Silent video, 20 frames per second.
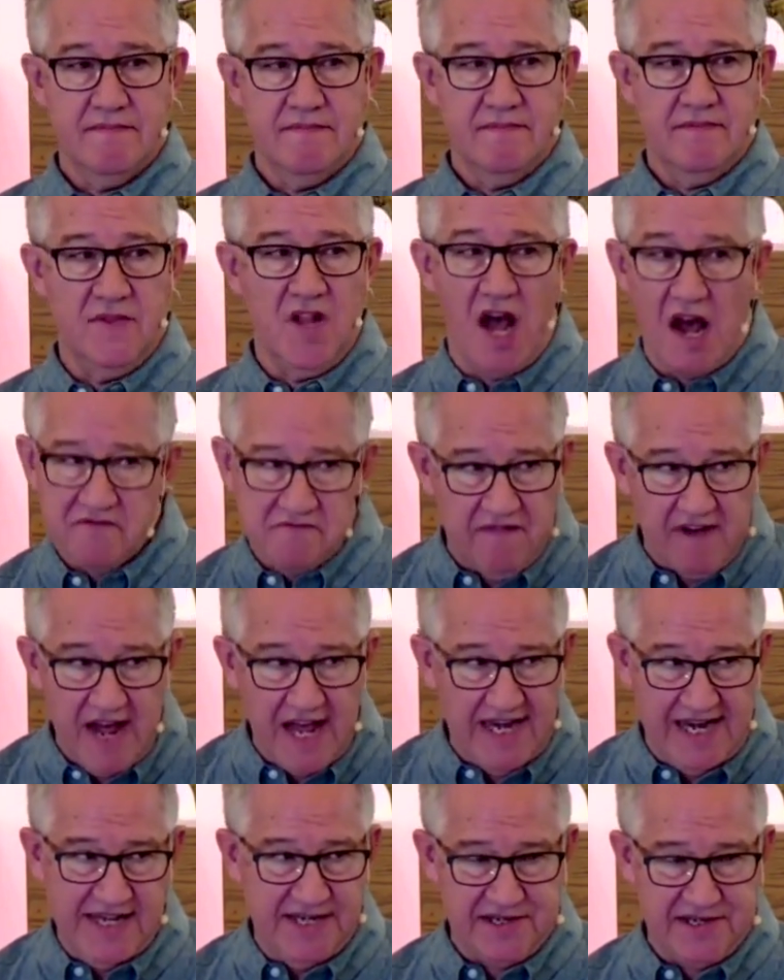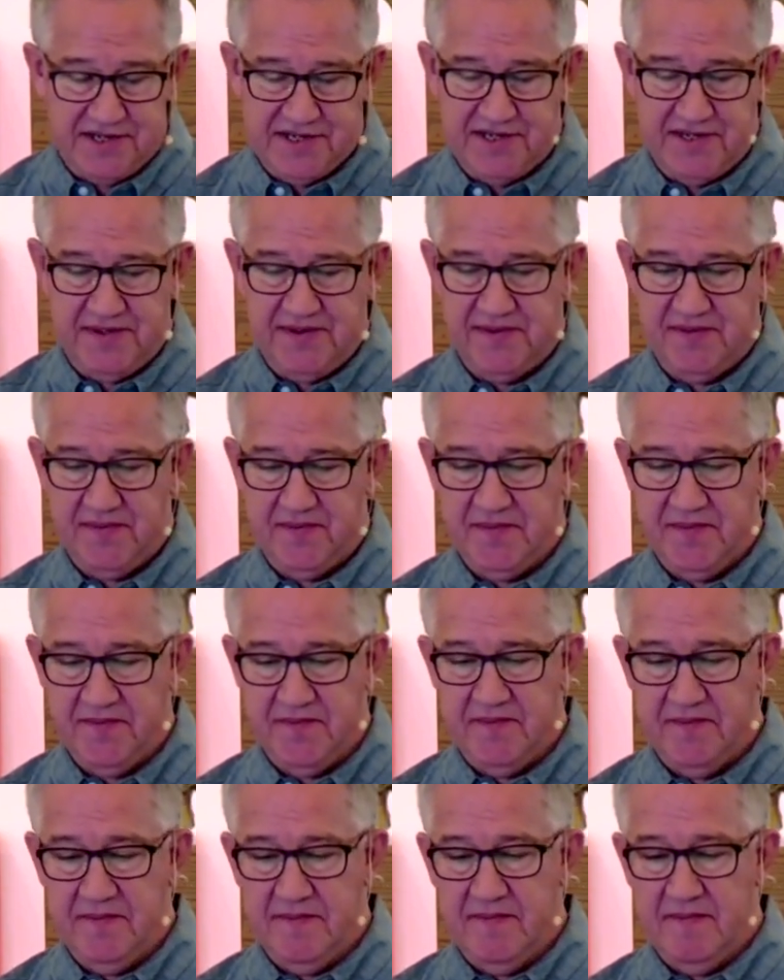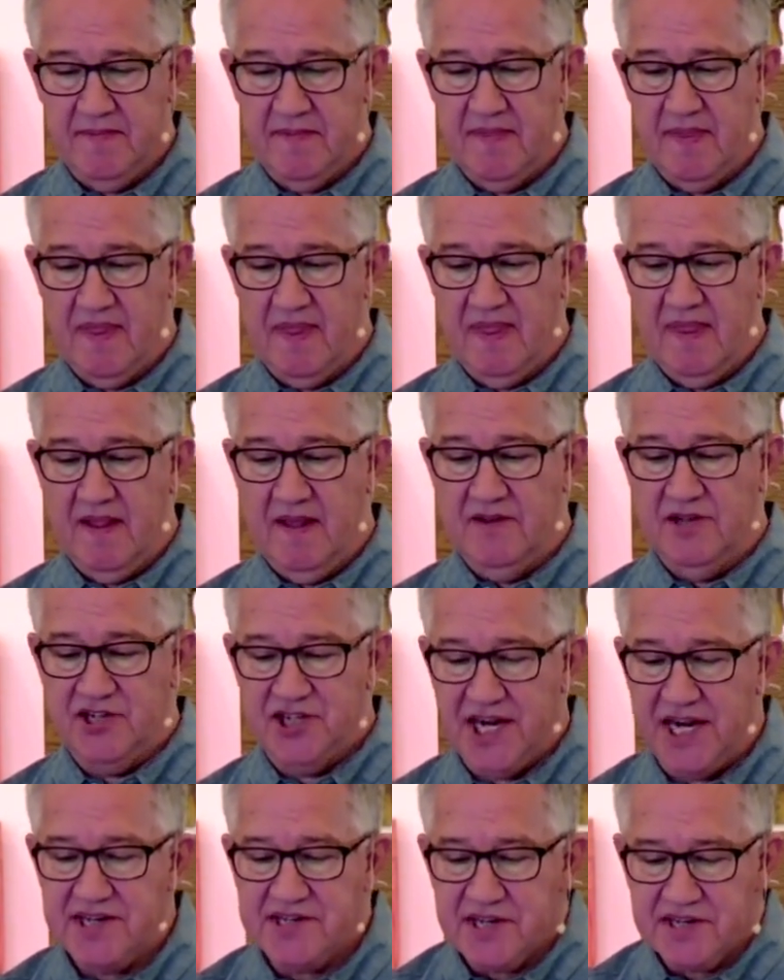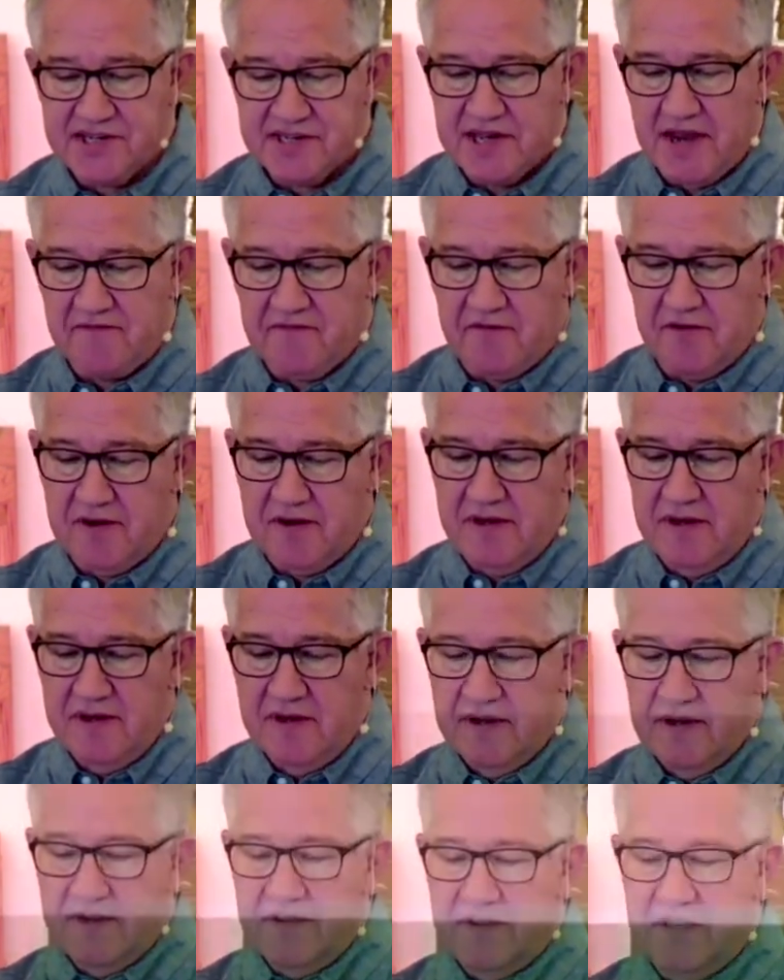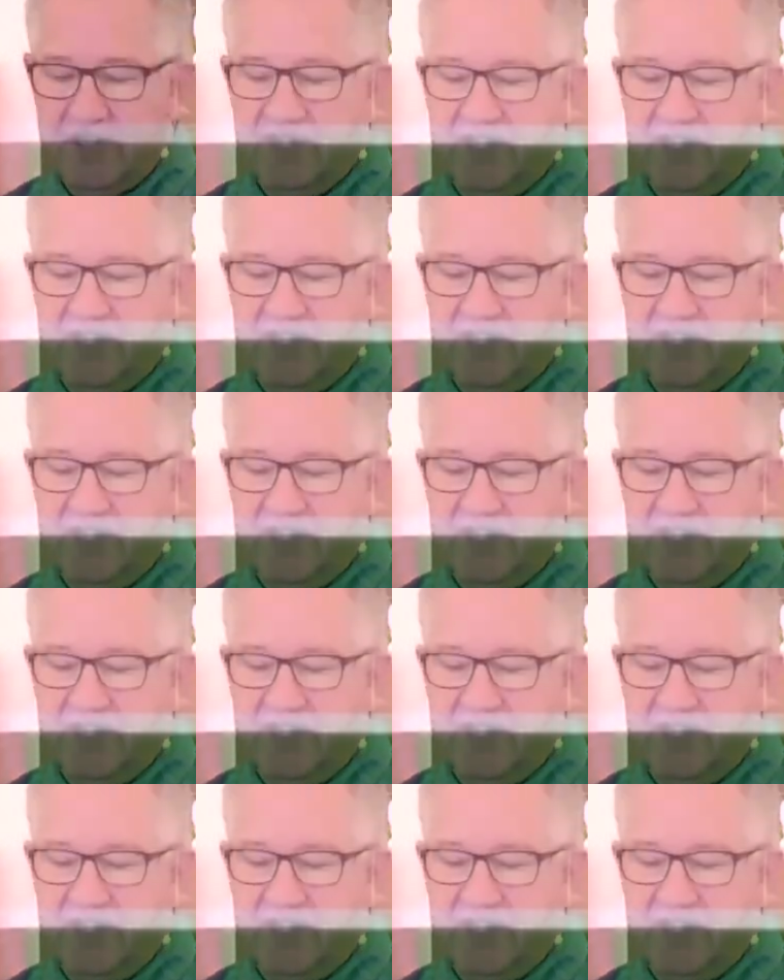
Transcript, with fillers: not violence. Jesus suffered the